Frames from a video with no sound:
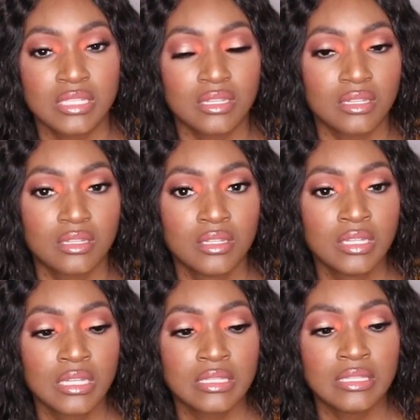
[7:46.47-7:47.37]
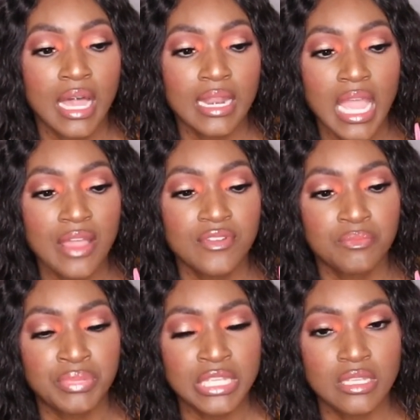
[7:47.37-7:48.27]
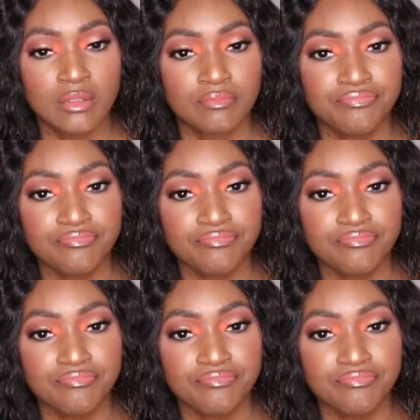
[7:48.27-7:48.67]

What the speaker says: to not have it be